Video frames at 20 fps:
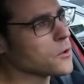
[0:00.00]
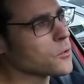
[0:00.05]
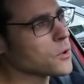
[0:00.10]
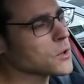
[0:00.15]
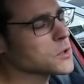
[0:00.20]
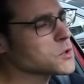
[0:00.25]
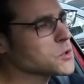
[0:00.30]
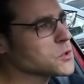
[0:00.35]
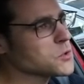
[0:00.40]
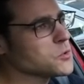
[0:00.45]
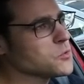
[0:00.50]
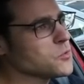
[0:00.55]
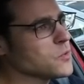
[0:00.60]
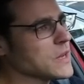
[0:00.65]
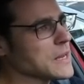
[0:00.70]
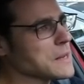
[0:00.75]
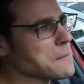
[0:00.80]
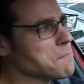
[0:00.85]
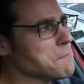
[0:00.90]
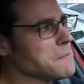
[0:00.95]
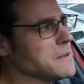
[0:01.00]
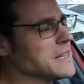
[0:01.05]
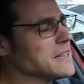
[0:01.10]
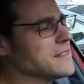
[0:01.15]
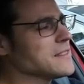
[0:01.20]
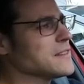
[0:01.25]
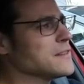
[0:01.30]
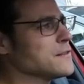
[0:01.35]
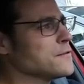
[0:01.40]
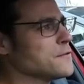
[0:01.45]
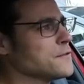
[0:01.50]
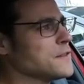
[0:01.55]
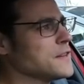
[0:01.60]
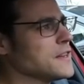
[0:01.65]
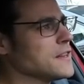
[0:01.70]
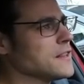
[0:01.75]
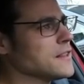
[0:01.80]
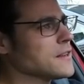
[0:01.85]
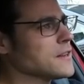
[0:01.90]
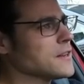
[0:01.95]
What you do immediately
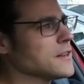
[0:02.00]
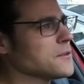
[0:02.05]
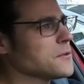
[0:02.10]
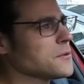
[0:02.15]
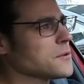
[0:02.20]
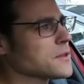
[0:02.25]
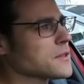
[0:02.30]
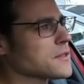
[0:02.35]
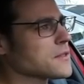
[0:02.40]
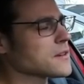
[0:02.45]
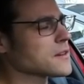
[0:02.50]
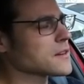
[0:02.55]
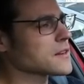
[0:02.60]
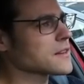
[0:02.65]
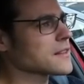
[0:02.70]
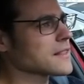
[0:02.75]
feel here with the